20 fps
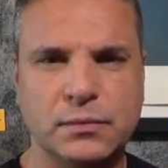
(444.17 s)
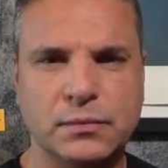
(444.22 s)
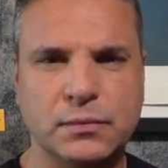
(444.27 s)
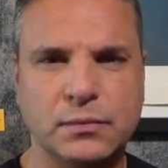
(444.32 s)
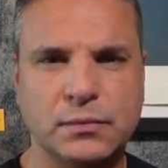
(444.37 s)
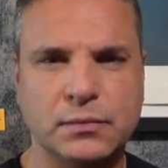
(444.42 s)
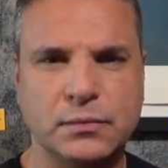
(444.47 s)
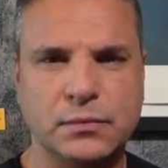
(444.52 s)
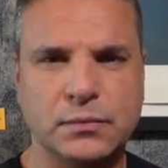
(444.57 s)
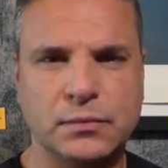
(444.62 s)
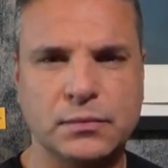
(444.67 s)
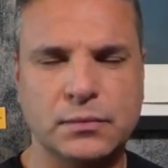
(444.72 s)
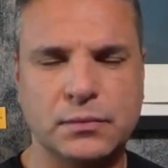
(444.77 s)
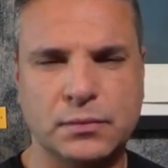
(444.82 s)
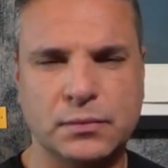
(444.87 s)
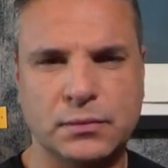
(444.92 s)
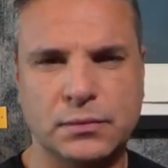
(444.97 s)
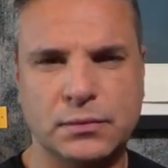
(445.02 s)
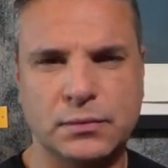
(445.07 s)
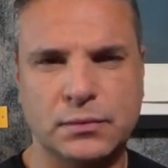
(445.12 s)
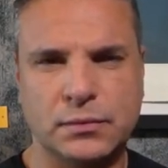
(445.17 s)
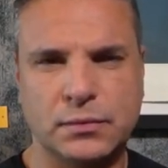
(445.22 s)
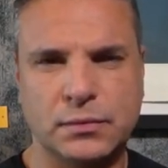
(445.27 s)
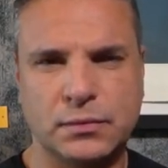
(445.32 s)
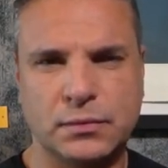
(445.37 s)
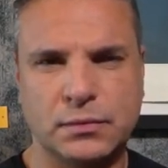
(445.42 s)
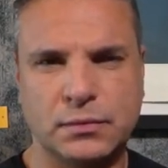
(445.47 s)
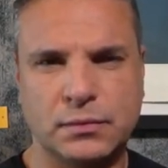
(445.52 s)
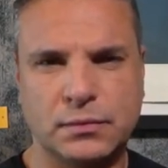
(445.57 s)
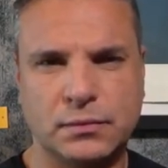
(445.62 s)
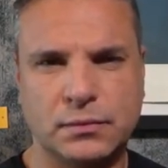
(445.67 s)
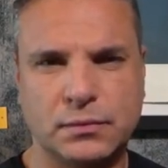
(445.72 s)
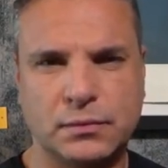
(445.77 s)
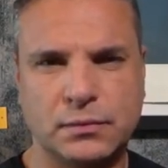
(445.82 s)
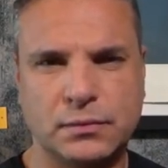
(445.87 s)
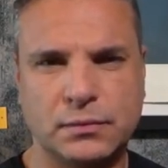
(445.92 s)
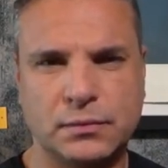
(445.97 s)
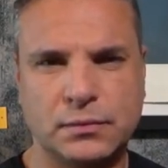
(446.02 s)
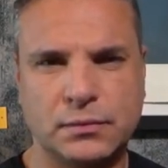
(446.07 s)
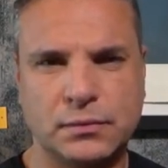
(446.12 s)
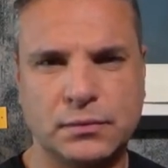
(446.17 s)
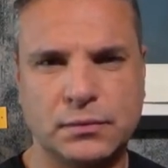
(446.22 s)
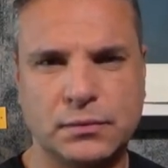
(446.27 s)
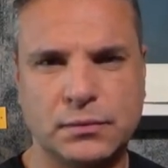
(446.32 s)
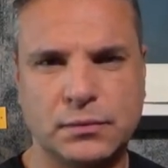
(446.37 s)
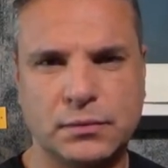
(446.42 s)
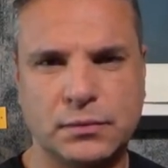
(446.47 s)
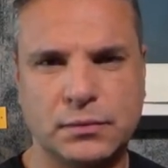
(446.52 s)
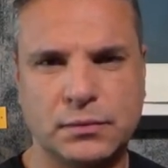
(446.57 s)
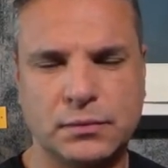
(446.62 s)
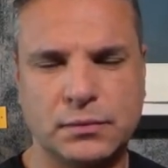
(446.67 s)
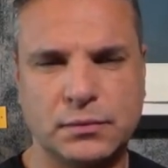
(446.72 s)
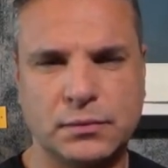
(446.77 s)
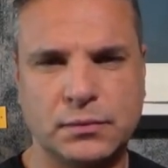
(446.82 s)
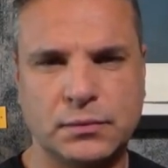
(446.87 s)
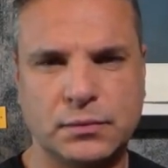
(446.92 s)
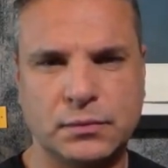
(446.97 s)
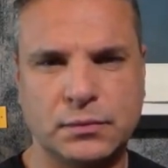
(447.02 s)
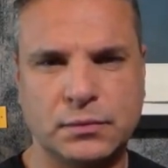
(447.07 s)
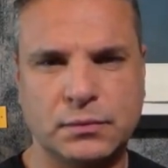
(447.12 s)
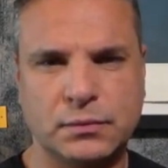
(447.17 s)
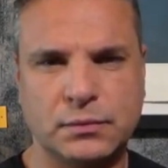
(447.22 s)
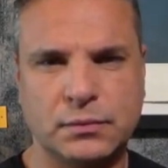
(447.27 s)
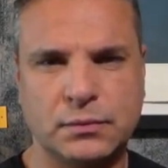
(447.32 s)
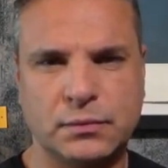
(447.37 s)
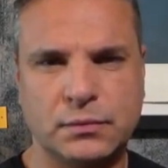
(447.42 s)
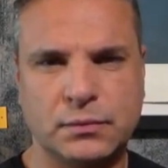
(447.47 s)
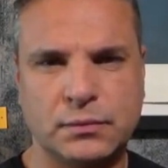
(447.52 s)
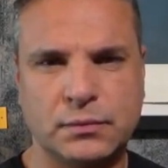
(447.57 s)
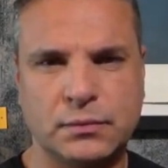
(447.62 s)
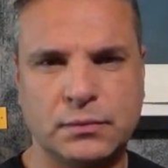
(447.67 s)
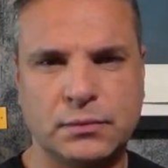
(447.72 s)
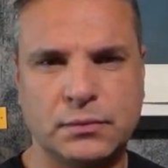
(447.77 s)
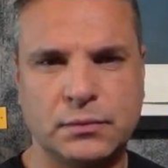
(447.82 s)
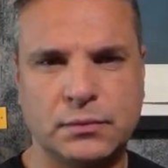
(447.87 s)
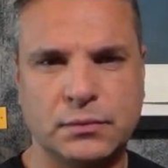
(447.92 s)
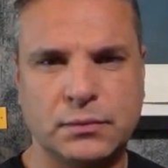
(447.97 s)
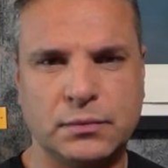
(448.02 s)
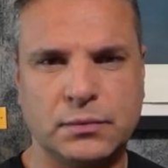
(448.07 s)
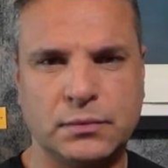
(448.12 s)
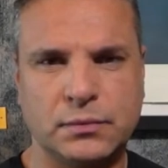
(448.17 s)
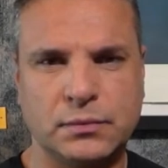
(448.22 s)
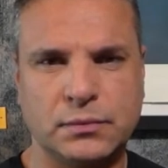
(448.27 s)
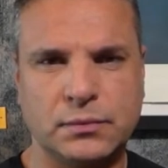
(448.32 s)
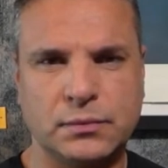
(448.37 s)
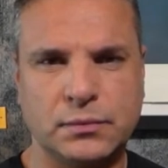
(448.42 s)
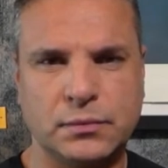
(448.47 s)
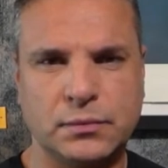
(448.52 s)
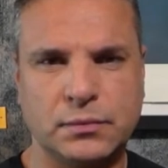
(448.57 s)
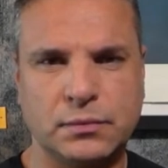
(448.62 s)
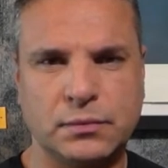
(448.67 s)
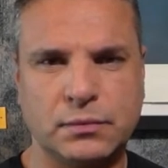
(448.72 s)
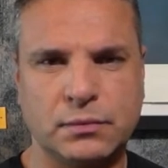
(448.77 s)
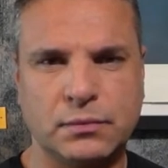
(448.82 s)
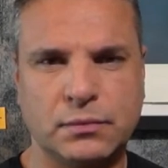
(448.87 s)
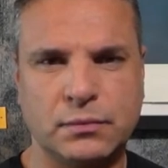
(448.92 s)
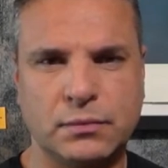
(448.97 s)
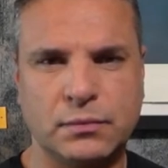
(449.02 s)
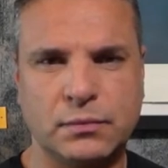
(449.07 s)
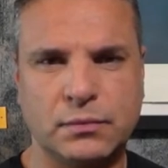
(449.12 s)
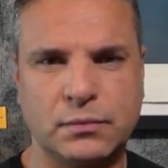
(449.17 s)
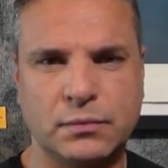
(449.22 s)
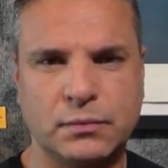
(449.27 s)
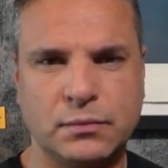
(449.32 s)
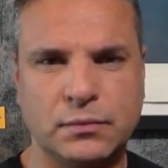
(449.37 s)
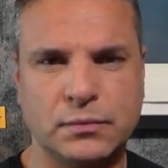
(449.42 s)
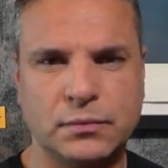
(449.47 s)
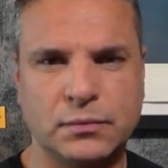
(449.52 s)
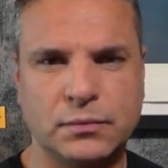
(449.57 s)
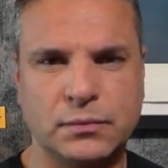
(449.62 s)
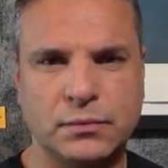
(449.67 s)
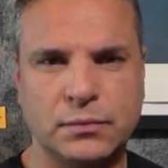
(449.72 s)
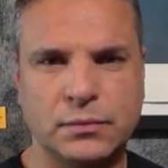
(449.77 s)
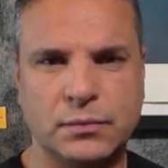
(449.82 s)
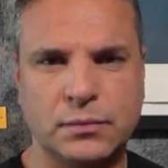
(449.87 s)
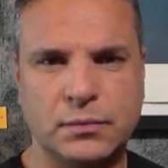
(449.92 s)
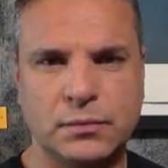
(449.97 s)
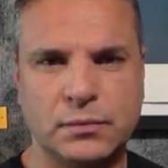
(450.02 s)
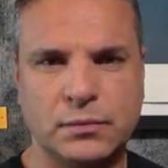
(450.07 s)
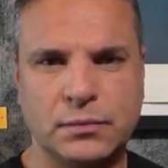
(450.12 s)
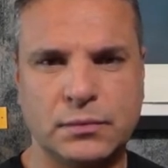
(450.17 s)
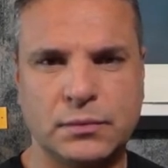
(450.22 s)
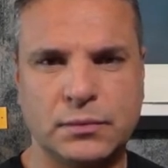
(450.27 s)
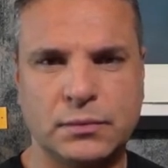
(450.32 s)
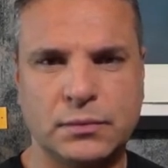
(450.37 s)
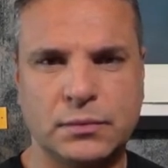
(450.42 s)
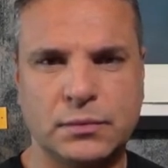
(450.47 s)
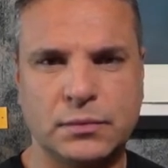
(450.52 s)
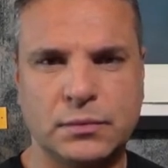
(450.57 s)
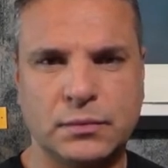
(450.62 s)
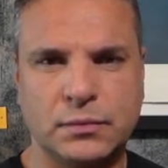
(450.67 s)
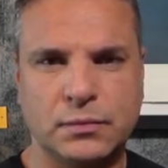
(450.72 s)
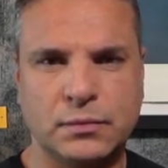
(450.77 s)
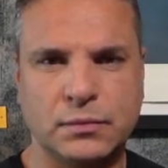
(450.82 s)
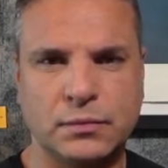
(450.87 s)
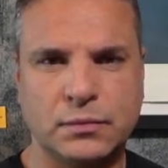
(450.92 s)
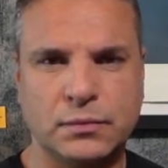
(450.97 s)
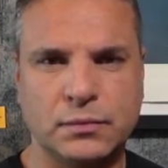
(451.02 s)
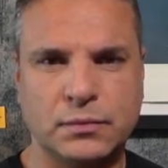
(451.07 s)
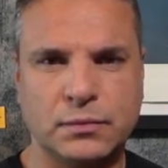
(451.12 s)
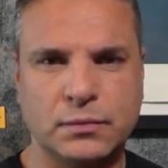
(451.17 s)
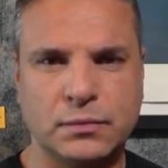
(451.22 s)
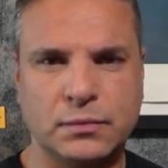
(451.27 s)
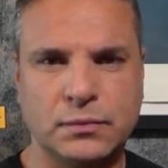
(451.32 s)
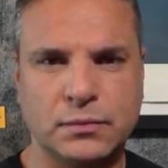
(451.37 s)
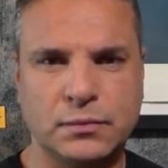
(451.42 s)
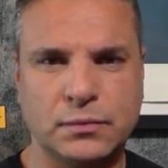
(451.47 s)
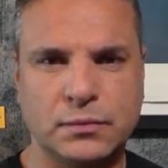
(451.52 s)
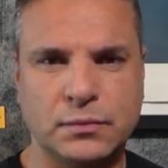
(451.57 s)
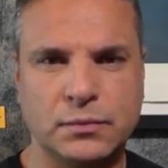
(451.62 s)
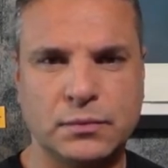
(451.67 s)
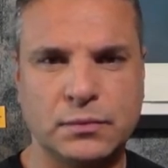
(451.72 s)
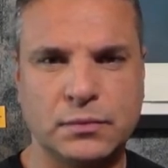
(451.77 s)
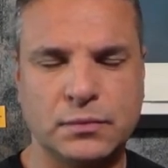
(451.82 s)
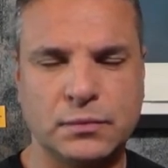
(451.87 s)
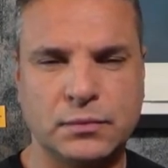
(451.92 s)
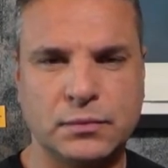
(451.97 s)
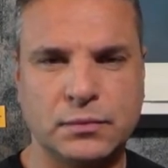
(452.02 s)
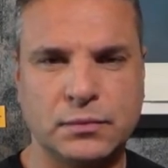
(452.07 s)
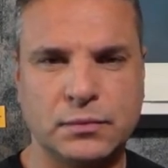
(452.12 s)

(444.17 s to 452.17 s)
This person isn't speaking.